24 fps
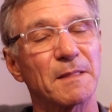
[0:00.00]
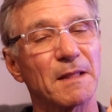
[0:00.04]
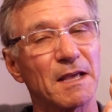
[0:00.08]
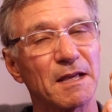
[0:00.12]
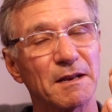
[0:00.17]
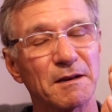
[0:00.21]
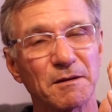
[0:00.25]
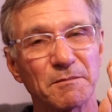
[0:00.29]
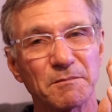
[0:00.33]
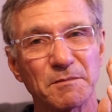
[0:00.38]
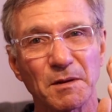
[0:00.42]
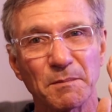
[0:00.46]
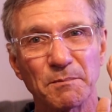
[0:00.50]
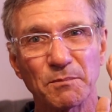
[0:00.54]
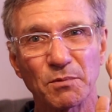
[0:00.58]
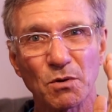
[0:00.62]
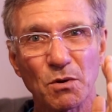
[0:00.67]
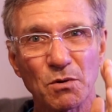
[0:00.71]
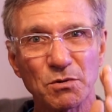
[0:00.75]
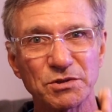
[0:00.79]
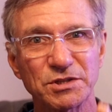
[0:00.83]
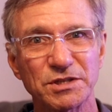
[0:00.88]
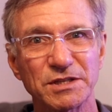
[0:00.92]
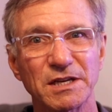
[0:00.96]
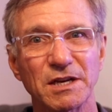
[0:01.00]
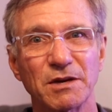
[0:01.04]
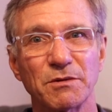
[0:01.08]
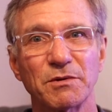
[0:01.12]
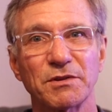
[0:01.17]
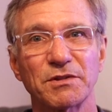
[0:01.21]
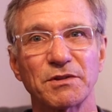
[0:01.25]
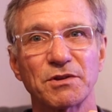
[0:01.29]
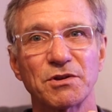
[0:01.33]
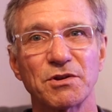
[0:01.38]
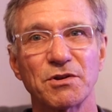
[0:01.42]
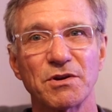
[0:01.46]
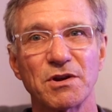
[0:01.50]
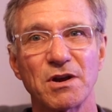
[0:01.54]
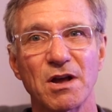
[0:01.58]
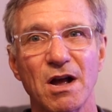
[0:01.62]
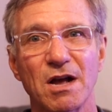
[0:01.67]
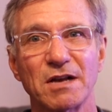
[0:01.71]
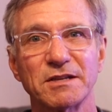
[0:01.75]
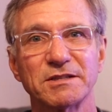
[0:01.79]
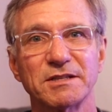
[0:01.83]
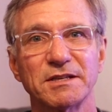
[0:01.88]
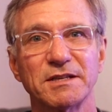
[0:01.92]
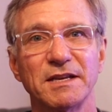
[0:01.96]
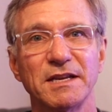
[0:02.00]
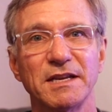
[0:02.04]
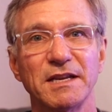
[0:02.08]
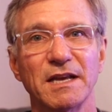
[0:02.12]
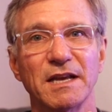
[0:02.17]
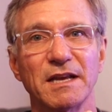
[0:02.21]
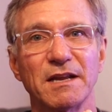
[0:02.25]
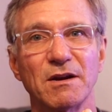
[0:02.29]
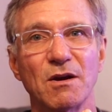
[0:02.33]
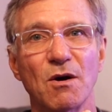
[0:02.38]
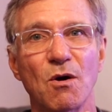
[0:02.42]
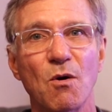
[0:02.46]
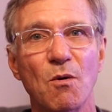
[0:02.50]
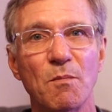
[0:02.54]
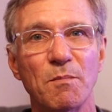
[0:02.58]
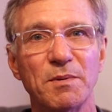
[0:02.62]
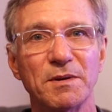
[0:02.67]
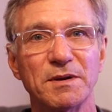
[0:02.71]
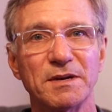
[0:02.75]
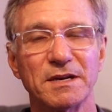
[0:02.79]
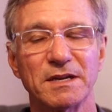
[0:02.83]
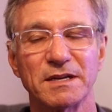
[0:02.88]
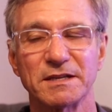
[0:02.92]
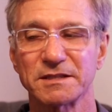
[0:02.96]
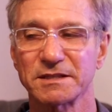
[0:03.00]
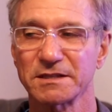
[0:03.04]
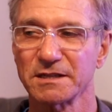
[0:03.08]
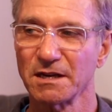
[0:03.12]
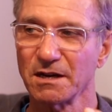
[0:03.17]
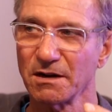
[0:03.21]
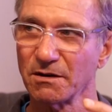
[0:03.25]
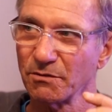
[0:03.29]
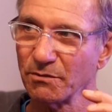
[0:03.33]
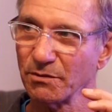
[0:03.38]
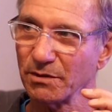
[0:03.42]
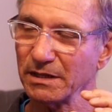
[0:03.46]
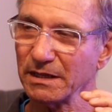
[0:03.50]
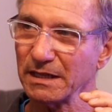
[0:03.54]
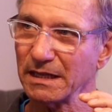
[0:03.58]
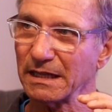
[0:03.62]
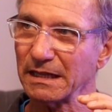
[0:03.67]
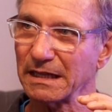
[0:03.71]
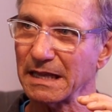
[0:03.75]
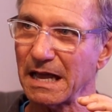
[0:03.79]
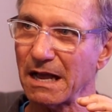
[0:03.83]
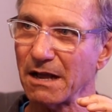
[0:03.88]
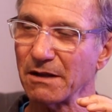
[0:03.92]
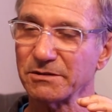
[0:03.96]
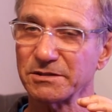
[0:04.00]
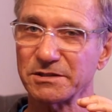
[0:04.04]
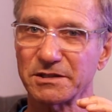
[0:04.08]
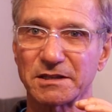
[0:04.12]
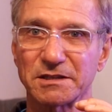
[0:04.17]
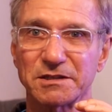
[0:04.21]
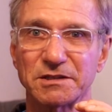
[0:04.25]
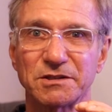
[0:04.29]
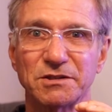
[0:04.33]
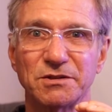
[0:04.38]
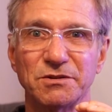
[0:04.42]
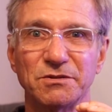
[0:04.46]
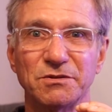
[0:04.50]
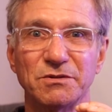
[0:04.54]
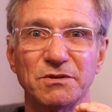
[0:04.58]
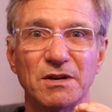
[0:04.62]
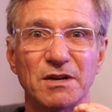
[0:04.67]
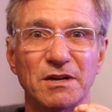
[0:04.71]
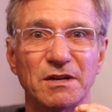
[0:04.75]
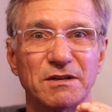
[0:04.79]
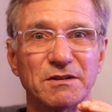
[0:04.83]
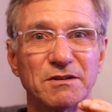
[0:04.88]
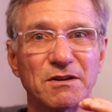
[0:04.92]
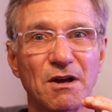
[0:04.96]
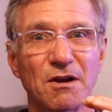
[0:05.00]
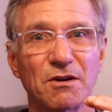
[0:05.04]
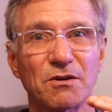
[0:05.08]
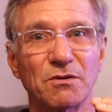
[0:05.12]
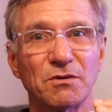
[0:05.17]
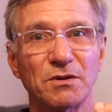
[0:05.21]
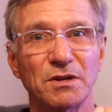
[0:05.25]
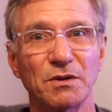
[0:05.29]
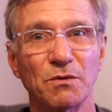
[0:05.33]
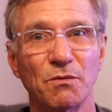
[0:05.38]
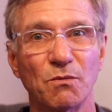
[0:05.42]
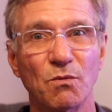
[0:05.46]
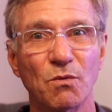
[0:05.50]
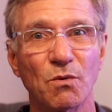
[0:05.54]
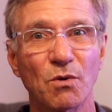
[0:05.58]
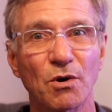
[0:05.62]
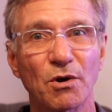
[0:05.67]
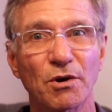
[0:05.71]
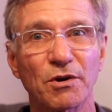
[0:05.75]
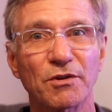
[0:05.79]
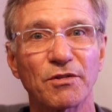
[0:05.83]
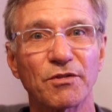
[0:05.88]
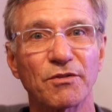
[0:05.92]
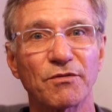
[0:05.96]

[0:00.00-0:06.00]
and approaching it with curiosity and openness really allows us to not only work